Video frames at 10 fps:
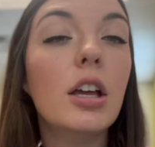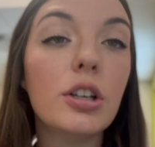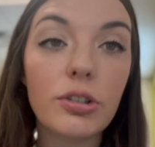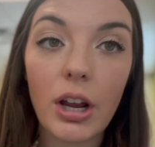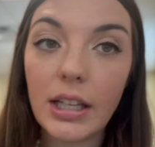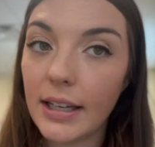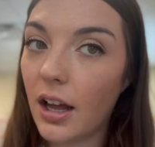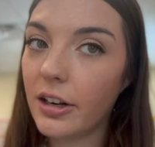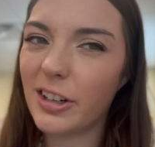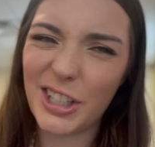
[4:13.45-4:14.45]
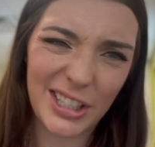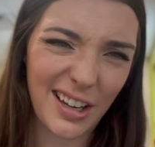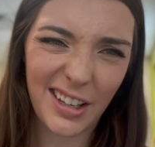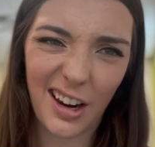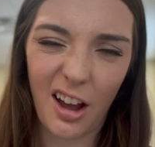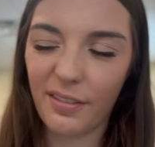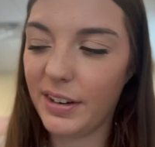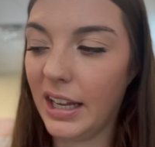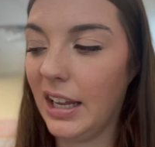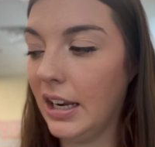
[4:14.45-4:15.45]
struggling on or just not that
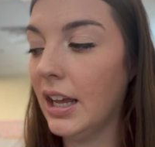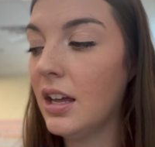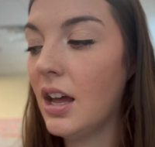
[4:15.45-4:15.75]
confident in.